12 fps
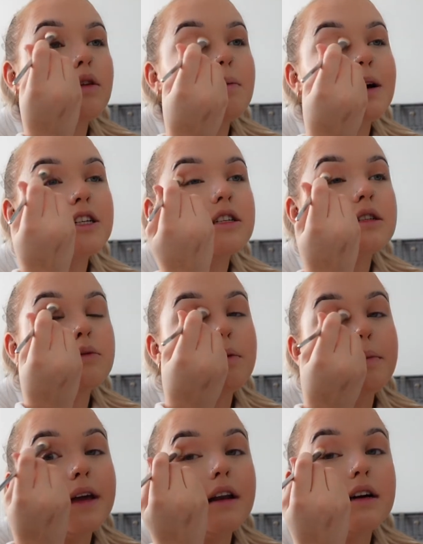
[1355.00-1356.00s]
thought Manchester would
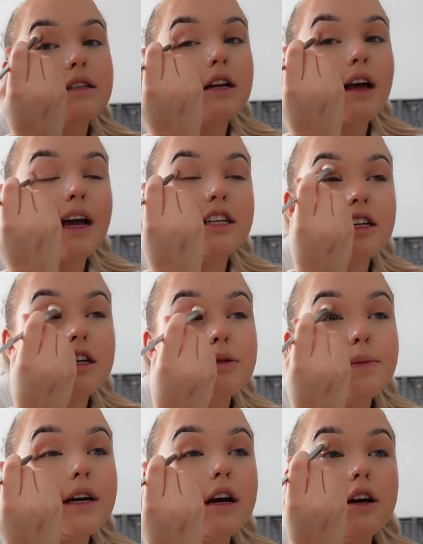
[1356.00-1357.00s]
be a nice location because
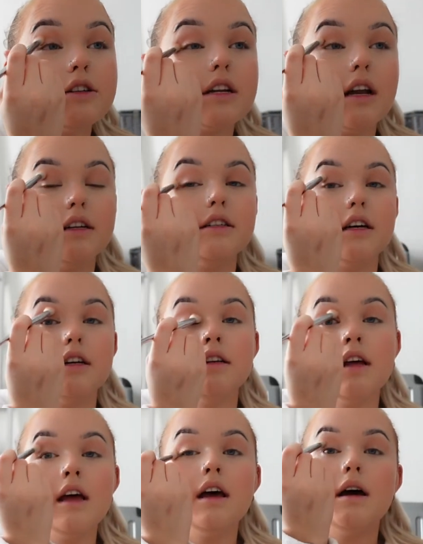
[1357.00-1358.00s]
we could go to London,